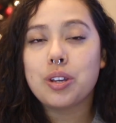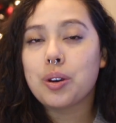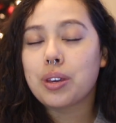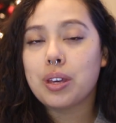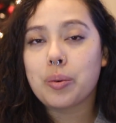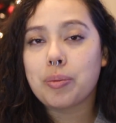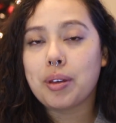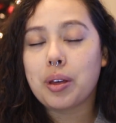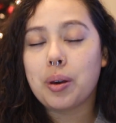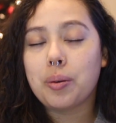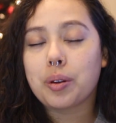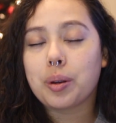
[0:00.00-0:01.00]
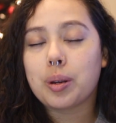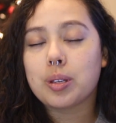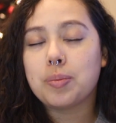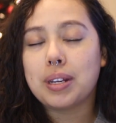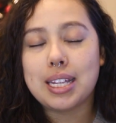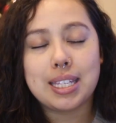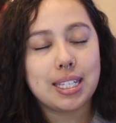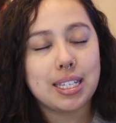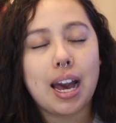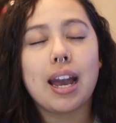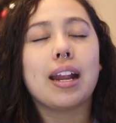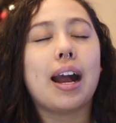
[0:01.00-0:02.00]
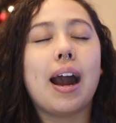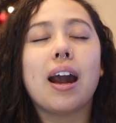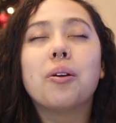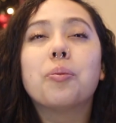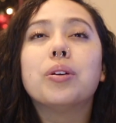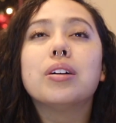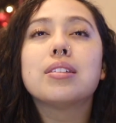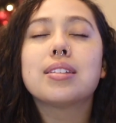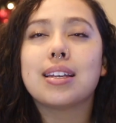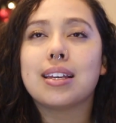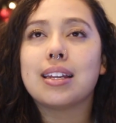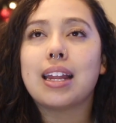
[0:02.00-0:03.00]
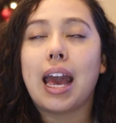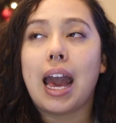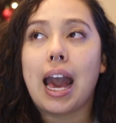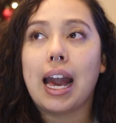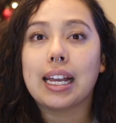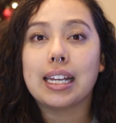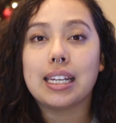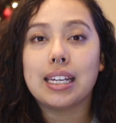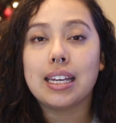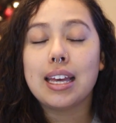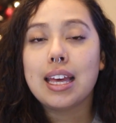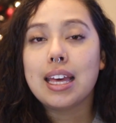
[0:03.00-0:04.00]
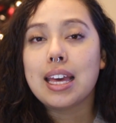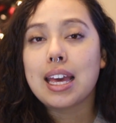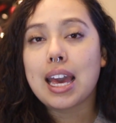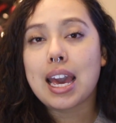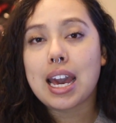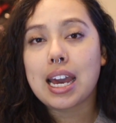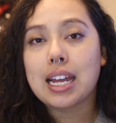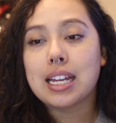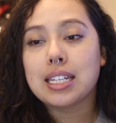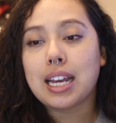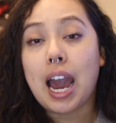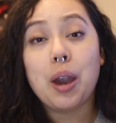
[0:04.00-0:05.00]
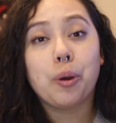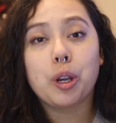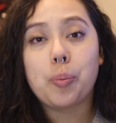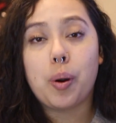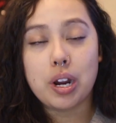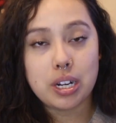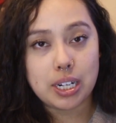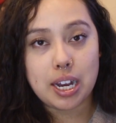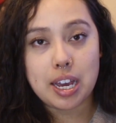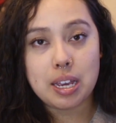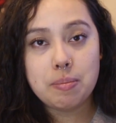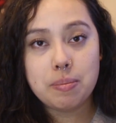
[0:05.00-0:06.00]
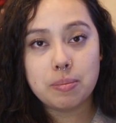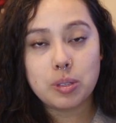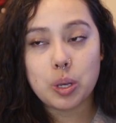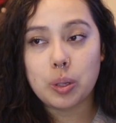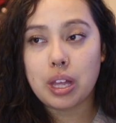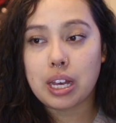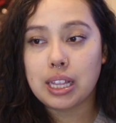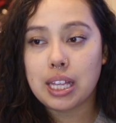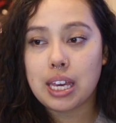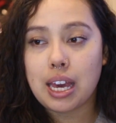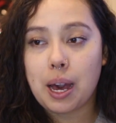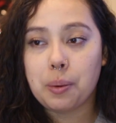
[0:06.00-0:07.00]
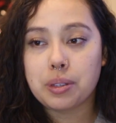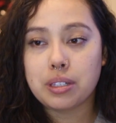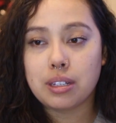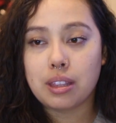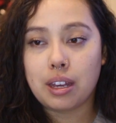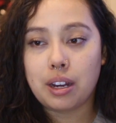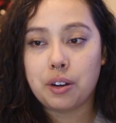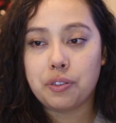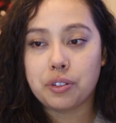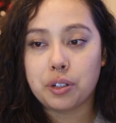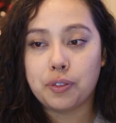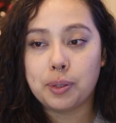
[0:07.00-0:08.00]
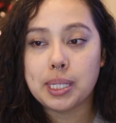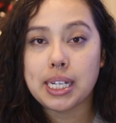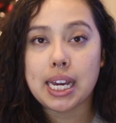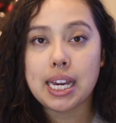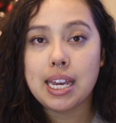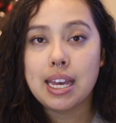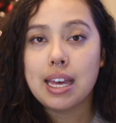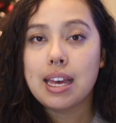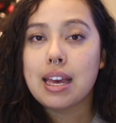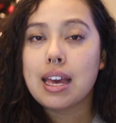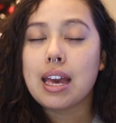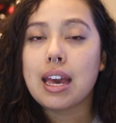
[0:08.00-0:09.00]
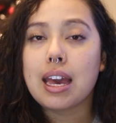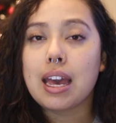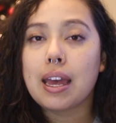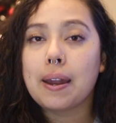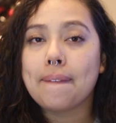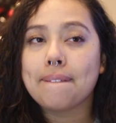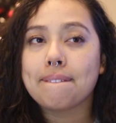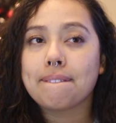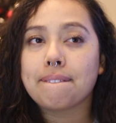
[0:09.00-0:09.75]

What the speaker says: joking with my coworkers, but inside I was in agony. And I work part-time, so luckily I wasn't there for a full day. And